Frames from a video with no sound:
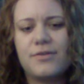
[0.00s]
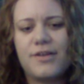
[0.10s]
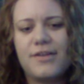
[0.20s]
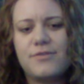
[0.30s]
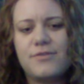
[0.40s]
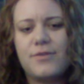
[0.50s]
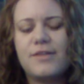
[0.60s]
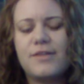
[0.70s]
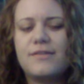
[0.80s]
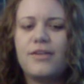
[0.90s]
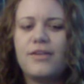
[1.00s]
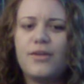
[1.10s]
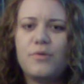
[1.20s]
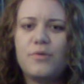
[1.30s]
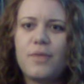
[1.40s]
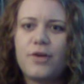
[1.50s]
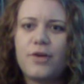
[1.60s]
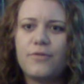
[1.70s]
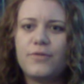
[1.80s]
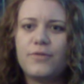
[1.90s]
This particular song,
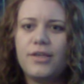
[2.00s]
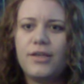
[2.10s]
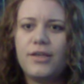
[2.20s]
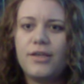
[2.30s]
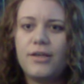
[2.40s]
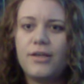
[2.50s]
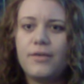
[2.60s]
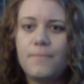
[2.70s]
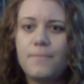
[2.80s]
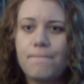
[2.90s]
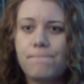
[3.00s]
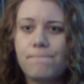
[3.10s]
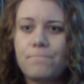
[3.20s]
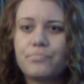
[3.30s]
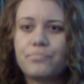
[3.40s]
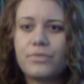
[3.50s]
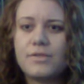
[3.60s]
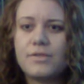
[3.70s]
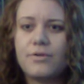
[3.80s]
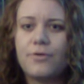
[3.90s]
Goddess Tree, is the remake of
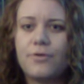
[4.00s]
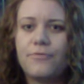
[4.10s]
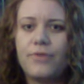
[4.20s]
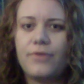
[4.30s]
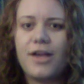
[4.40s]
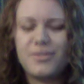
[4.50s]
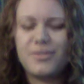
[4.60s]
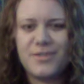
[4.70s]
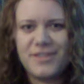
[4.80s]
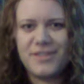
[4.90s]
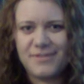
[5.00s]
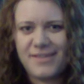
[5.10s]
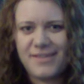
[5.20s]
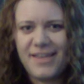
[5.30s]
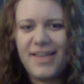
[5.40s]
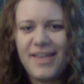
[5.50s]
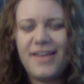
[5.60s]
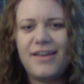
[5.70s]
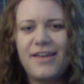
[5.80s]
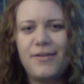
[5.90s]
the song of
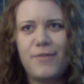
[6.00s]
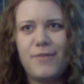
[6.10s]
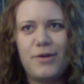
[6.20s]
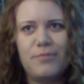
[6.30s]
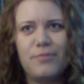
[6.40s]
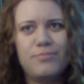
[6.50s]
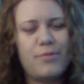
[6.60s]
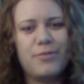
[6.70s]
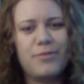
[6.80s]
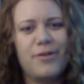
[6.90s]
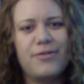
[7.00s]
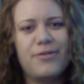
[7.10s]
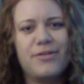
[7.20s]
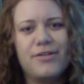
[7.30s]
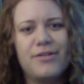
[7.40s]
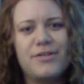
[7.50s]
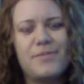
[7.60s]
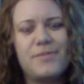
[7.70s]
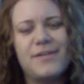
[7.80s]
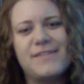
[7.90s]
Hajime Chitose, a very
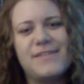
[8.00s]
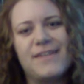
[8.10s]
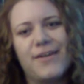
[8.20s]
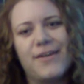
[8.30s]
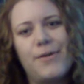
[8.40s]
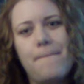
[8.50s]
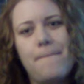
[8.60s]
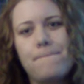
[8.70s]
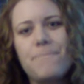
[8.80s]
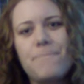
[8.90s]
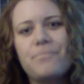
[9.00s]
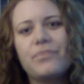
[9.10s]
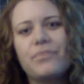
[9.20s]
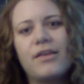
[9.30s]
popular Japanese